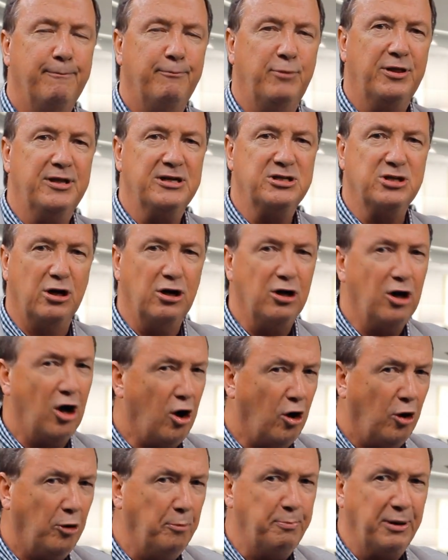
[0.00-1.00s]
but there's a
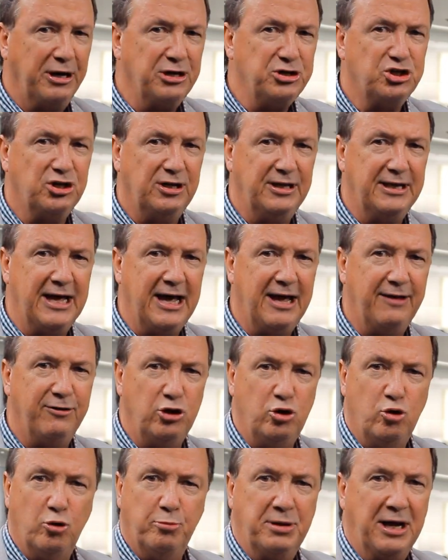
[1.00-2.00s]
whole bunch in there
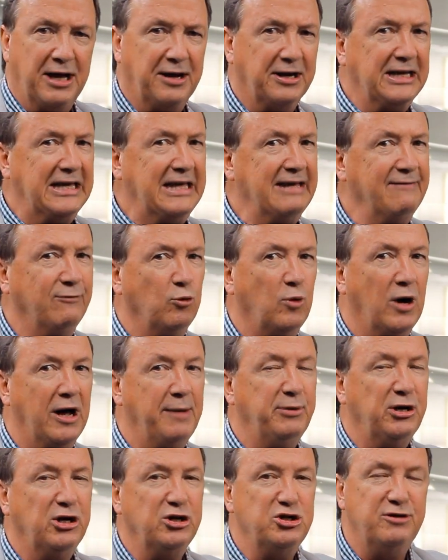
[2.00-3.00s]
that you'll be able to give
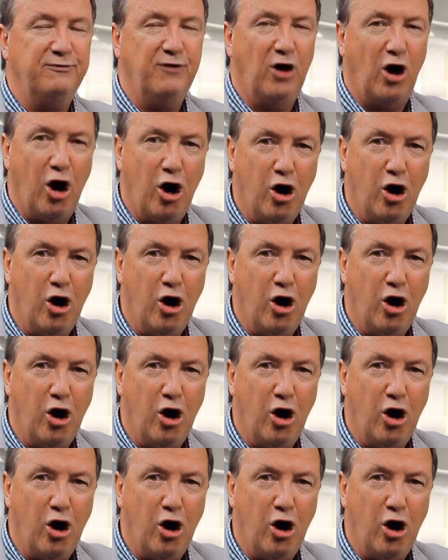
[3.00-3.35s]
away because you've